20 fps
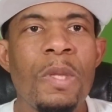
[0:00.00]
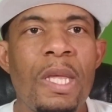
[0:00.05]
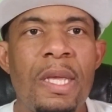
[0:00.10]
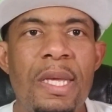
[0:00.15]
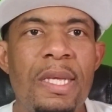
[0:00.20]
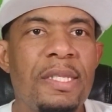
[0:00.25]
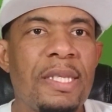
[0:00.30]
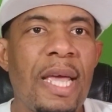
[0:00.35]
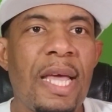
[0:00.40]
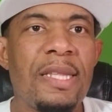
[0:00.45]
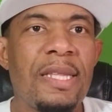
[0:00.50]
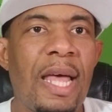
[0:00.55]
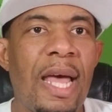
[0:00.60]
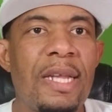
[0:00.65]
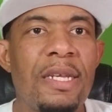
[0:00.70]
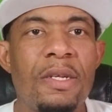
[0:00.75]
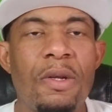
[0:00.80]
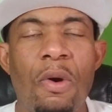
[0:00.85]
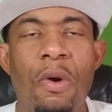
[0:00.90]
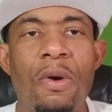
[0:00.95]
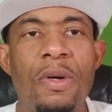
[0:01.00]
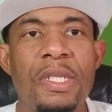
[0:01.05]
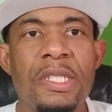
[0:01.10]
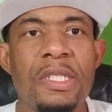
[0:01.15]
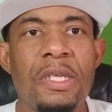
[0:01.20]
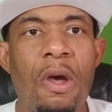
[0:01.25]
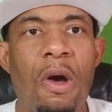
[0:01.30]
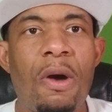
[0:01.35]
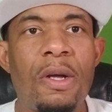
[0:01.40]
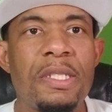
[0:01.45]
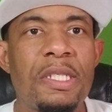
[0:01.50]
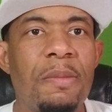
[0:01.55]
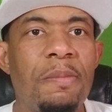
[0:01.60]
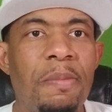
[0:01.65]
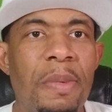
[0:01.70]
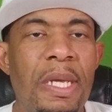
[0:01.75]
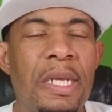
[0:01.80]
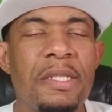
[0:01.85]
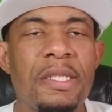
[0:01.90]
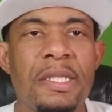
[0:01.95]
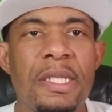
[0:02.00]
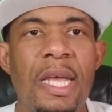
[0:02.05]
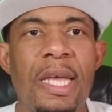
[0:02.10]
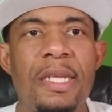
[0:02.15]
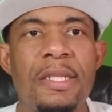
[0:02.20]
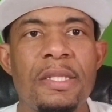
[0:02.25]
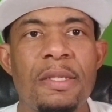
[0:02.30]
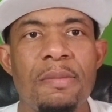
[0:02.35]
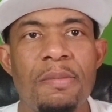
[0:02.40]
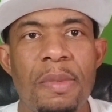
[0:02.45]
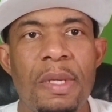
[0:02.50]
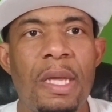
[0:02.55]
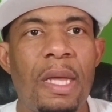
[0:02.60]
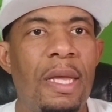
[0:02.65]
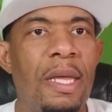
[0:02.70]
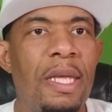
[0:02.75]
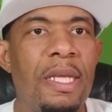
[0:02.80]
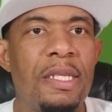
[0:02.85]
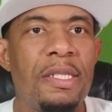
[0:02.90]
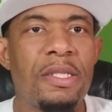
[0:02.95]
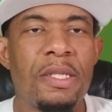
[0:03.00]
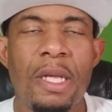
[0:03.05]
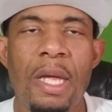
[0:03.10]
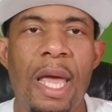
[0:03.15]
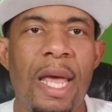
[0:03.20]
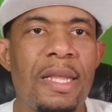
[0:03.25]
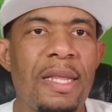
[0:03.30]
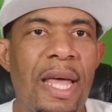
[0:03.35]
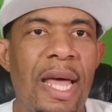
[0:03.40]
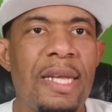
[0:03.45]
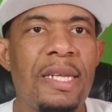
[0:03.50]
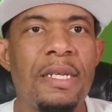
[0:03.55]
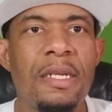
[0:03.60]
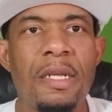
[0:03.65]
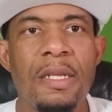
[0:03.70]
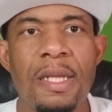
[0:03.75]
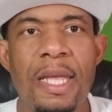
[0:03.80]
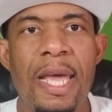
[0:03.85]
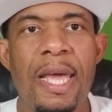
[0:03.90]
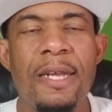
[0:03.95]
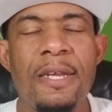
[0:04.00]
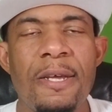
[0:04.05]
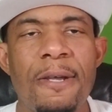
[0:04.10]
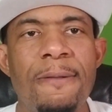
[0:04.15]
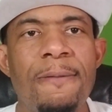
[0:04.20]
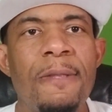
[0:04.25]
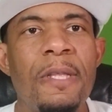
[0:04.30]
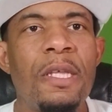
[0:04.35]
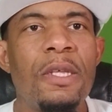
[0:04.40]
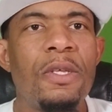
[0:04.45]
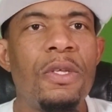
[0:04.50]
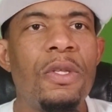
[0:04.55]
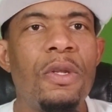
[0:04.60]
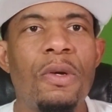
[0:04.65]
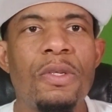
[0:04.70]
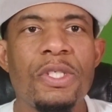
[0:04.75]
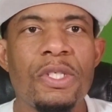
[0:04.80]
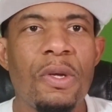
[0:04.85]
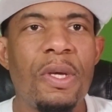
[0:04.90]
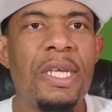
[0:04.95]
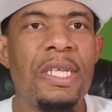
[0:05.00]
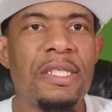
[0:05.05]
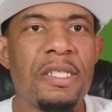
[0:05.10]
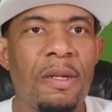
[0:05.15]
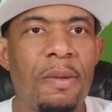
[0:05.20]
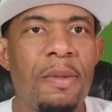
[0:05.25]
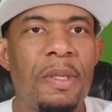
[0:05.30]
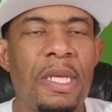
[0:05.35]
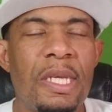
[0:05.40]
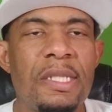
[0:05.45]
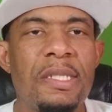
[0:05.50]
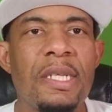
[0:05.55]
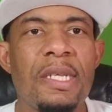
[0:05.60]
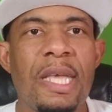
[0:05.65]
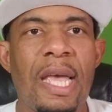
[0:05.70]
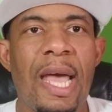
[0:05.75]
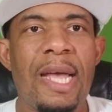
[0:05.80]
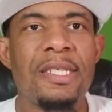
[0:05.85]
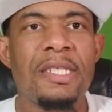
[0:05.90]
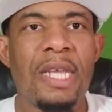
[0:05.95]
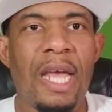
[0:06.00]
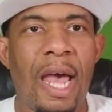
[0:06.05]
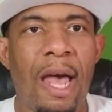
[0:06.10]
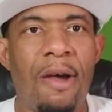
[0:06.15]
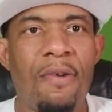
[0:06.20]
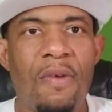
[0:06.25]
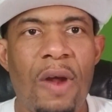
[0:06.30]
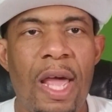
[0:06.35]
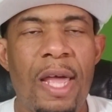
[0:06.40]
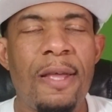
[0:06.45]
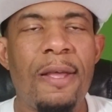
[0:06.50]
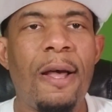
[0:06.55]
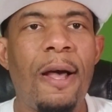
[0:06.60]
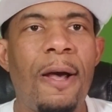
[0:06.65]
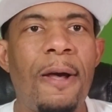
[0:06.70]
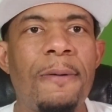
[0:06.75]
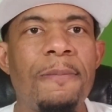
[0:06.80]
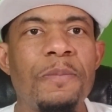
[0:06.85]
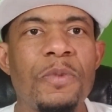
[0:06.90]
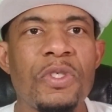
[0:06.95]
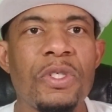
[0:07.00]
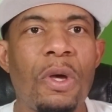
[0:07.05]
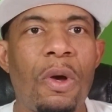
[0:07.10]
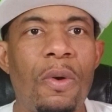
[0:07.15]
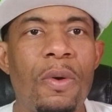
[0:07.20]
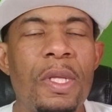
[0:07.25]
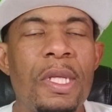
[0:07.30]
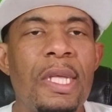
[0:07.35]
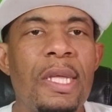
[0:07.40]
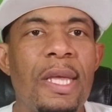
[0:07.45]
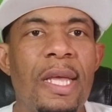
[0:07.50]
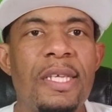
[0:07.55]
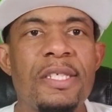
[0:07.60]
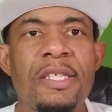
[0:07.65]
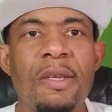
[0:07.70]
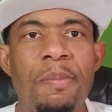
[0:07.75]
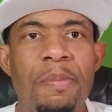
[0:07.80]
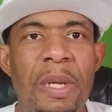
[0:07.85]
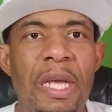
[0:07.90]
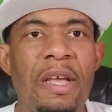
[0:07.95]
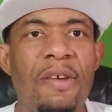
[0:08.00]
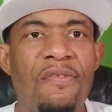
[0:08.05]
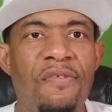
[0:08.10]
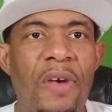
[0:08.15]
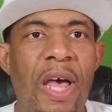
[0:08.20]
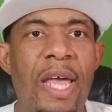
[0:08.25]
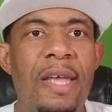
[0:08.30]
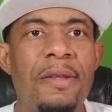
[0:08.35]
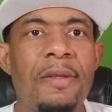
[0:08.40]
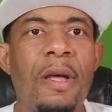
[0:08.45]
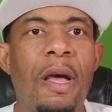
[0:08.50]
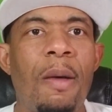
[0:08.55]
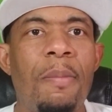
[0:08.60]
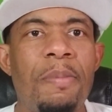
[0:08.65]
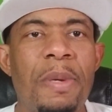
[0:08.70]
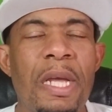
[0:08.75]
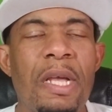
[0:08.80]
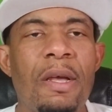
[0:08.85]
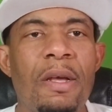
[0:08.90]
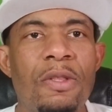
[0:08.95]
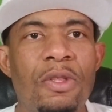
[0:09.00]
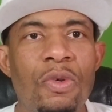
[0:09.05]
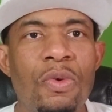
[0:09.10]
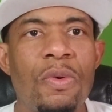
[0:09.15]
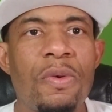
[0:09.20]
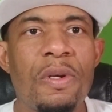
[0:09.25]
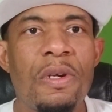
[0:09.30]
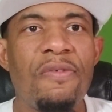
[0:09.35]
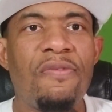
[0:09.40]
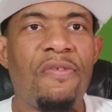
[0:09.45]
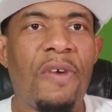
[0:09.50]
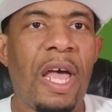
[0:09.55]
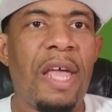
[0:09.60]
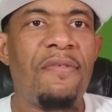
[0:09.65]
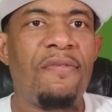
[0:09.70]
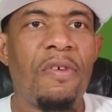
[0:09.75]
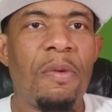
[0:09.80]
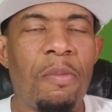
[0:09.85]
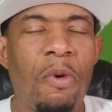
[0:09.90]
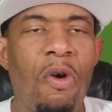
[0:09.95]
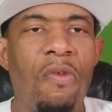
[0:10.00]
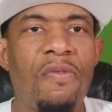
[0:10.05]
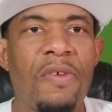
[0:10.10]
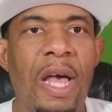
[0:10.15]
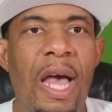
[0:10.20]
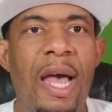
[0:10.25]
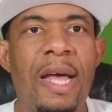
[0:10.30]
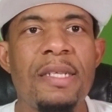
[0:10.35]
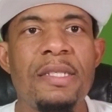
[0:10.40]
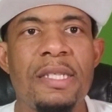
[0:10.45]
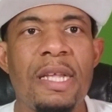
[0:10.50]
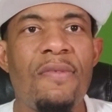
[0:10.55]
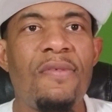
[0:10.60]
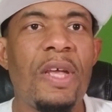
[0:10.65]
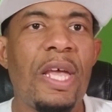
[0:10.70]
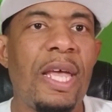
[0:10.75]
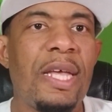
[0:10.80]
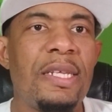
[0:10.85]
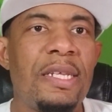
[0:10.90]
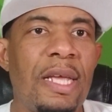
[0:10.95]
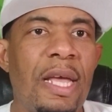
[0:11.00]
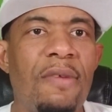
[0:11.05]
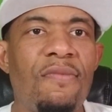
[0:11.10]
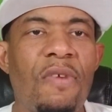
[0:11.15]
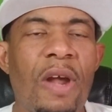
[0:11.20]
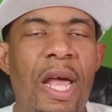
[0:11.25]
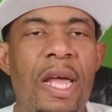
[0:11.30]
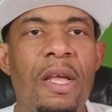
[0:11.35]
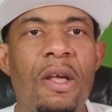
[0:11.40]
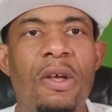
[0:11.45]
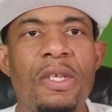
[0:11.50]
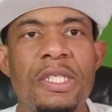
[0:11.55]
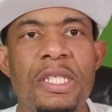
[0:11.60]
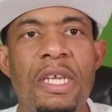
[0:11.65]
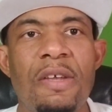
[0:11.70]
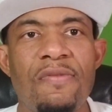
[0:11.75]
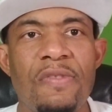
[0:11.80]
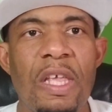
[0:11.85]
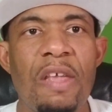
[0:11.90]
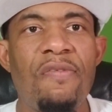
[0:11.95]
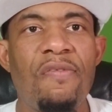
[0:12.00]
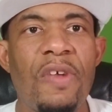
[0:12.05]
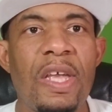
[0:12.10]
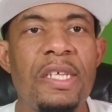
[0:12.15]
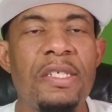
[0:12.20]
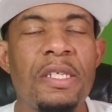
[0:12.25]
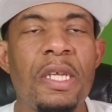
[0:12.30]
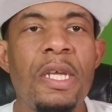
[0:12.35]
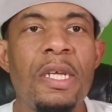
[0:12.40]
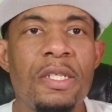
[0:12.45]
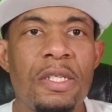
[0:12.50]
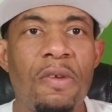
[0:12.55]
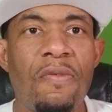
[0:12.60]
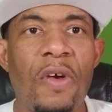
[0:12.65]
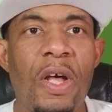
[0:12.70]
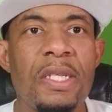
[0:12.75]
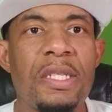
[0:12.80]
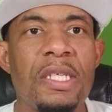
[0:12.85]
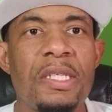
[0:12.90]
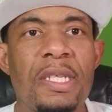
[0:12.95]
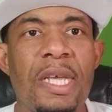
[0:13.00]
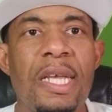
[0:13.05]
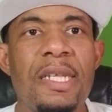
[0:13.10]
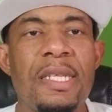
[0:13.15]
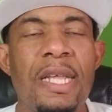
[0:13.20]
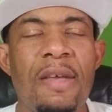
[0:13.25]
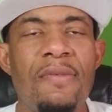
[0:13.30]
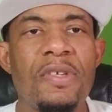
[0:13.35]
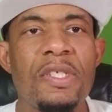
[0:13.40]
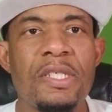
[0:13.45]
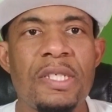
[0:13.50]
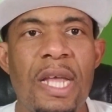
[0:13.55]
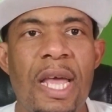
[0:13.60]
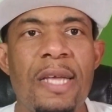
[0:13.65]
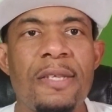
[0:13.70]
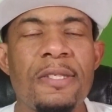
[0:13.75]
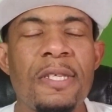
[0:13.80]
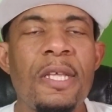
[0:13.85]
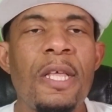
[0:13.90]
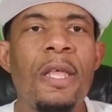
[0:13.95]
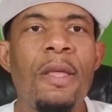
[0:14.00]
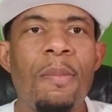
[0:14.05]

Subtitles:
He's headlining all his cards in big states, and he's headlining Atlanta, you know, so he's the cash cow, right? So it's a bigger fight, a bigger lucrative fight for both guys, Devin Haney and Ryan Garcia, if they face Javante Tank Davis next.